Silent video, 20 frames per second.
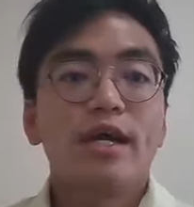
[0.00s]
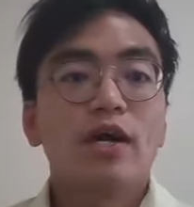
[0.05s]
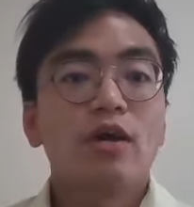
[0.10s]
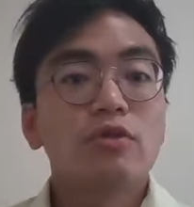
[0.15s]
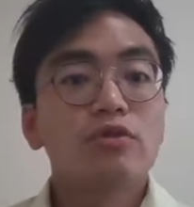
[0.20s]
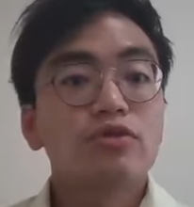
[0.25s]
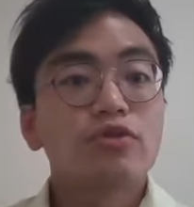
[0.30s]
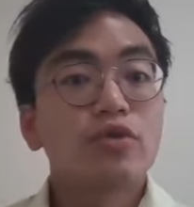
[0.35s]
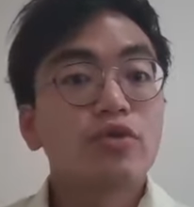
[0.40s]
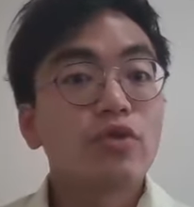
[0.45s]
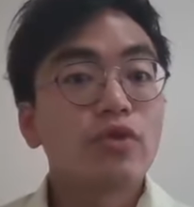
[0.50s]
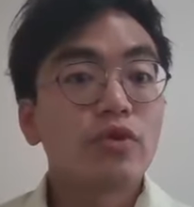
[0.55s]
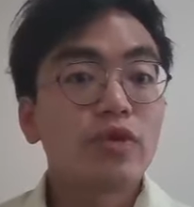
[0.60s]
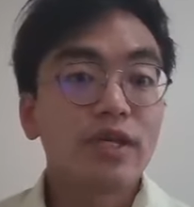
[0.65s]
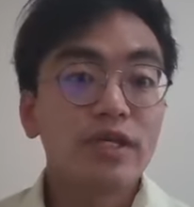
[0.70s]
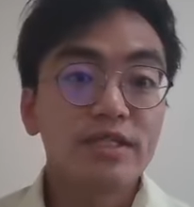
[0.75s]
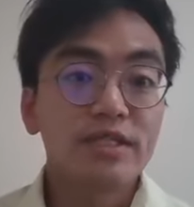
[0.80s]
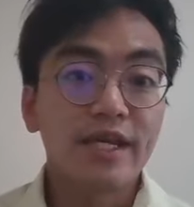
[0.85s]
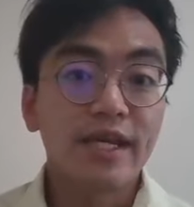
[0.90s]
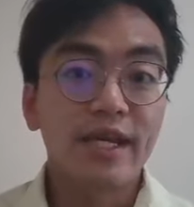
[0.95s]
also known
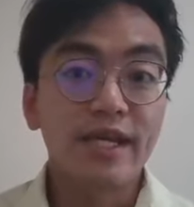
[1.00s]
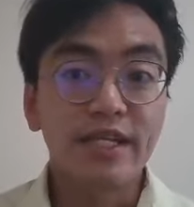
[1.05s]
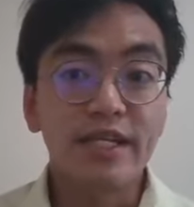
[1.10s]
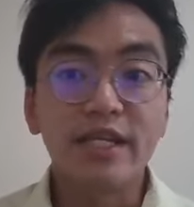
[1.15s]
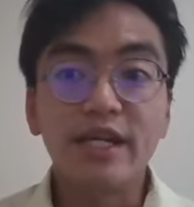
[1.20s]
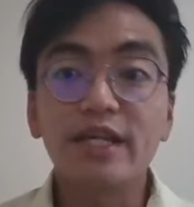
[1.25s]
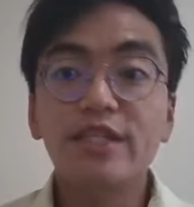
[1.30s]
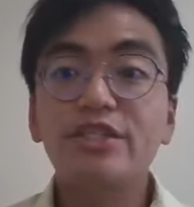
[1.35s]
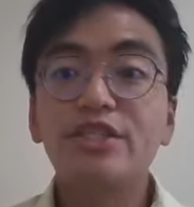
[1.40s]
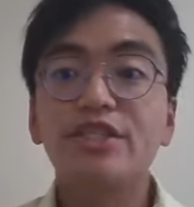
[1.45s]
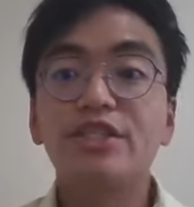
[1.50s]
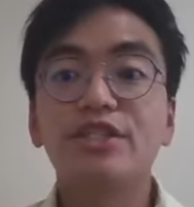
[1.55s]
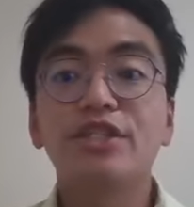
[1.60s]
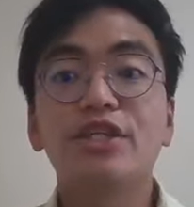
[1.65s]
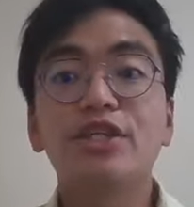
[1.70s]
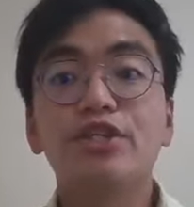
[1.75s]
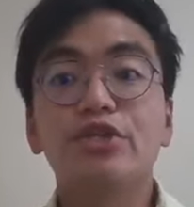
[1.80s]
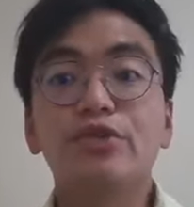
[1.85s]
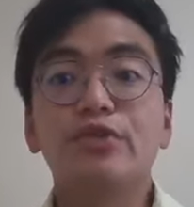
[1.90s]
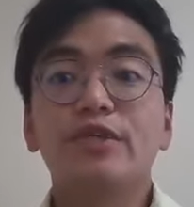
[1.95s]
as ADH,
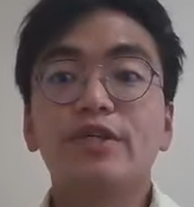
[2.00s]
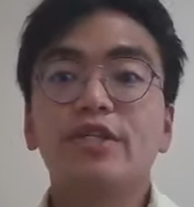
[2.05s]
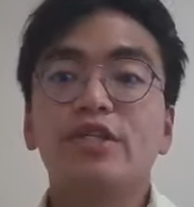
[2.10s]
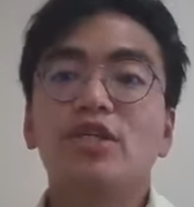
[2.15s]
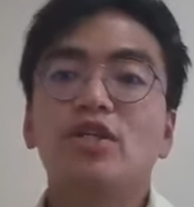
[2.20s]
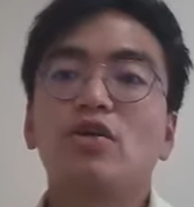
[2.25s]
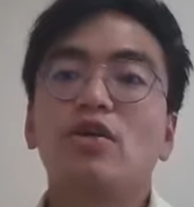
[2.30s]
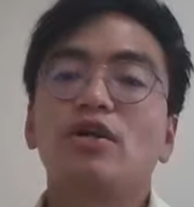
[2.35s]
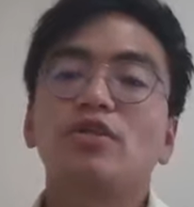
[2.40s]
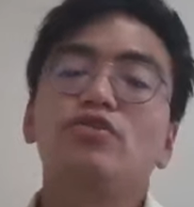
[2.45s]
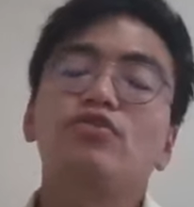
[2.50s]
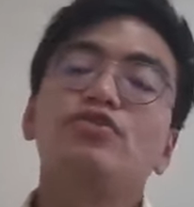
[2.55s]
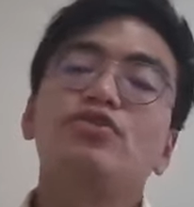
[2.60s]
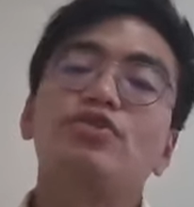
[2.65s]
during the night to